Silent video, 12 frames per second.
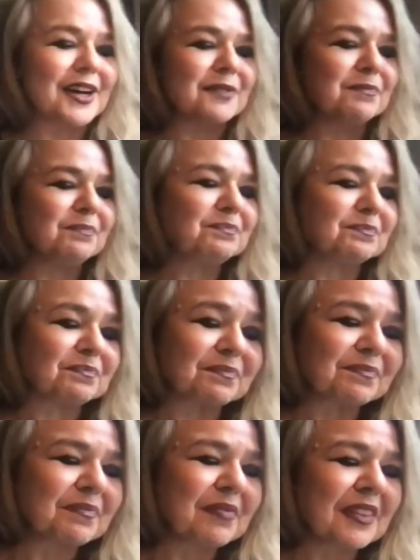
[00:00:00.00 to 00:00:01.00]
um,
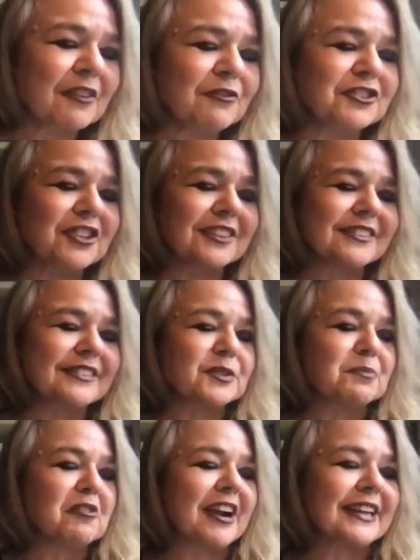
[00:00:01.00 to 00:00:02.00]
for Juxta
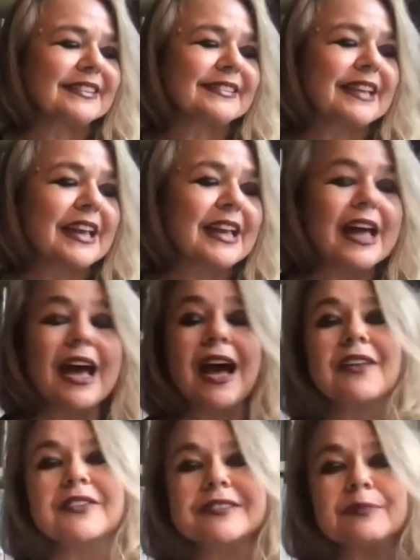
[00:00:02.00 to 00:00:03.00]
Press.
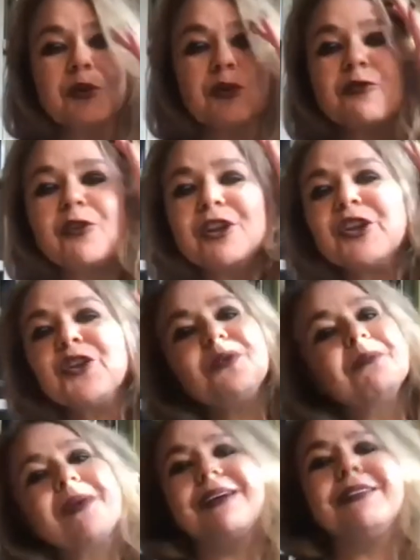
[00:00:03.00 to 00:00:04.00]
The small
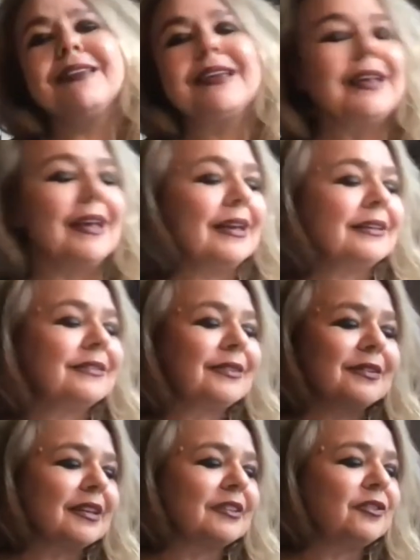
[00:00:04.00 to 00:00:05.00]
volume, I think,
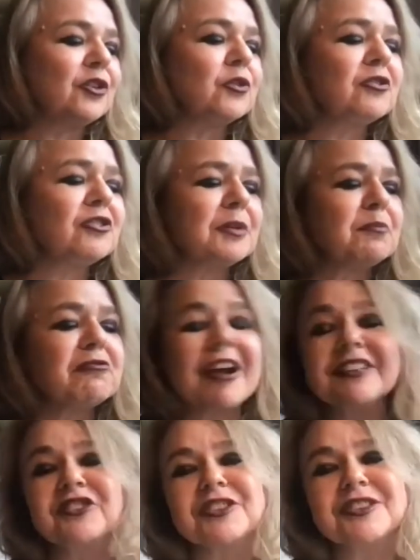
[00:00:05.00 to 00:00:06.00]
is, is hugely
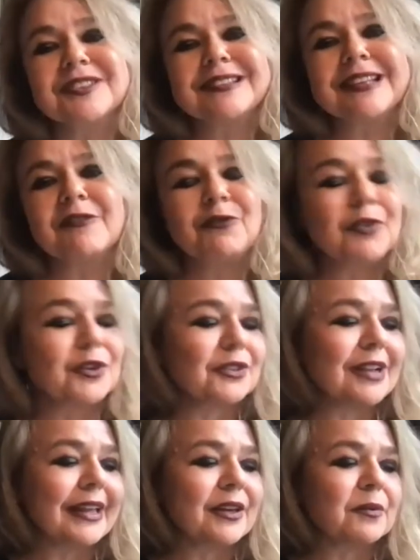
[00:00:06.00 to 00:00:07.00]
precious. It feels
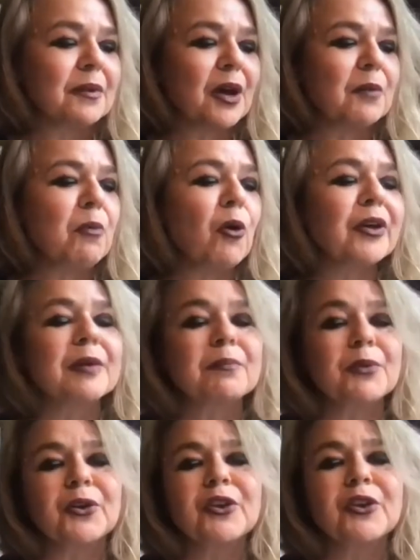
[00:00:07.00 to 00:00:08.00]
like a, a
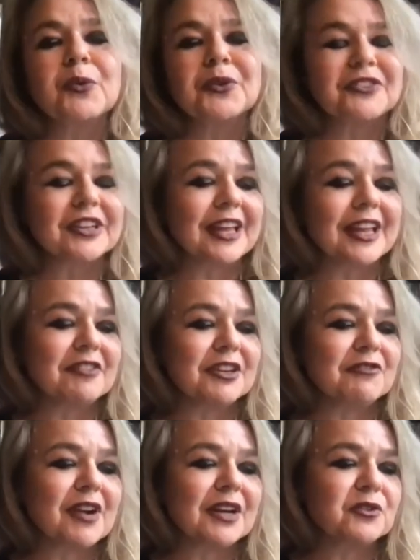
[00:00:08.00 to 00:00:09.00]
pocketbook you want to carry
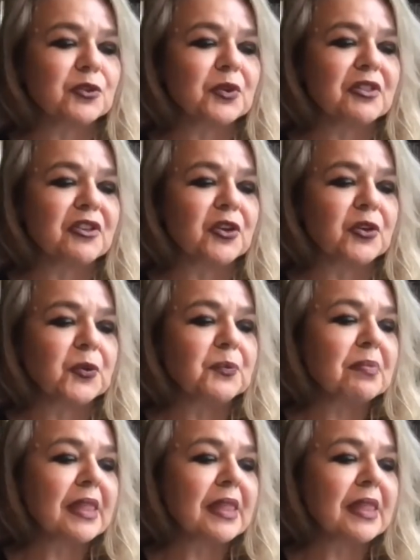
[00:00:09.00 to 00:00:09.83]
around with you.